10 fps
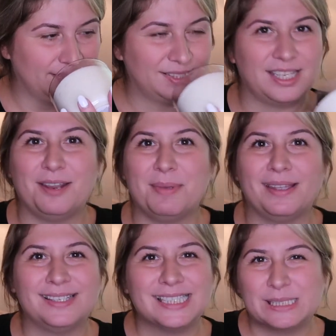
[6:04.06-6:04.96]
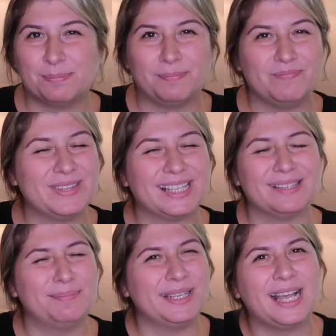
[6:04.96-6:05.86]
cinnamons,
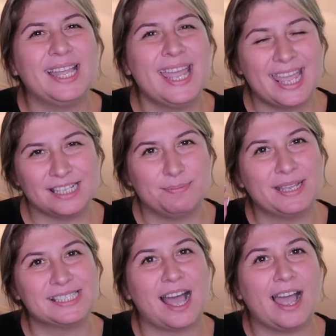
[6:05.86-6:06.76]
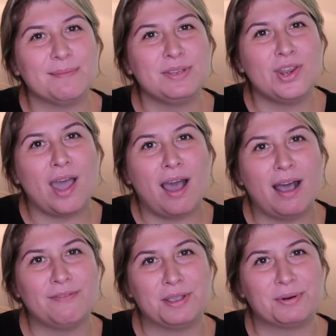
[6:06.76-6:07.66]
but a hint, because I'm
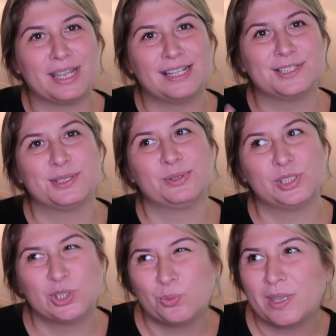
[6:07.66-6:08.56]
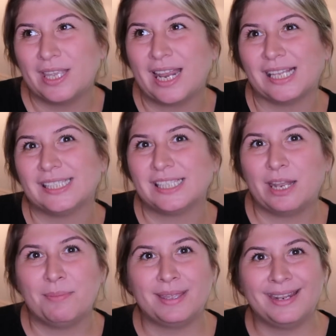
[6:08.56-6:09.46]
not very into sweet and
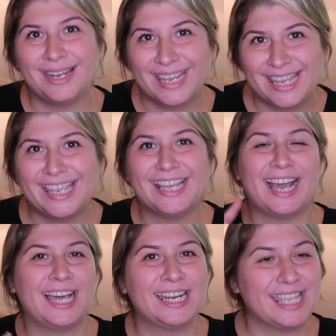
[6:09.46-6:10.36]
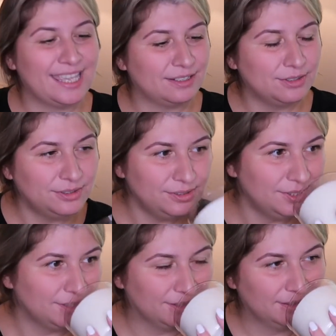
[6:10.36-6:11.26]
cinnamony kind of candles.
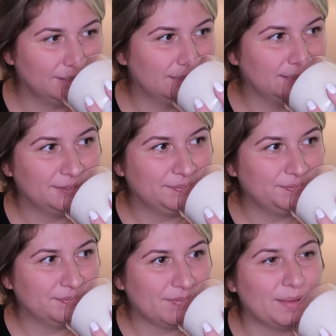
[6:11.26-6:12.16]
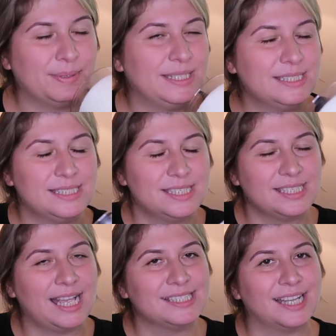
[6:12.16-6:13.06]
But this just
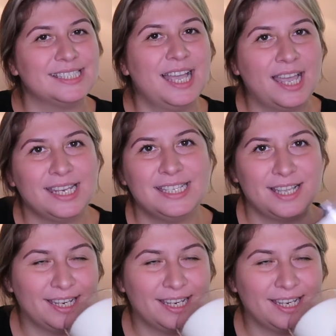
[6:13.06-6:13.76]
has a tiny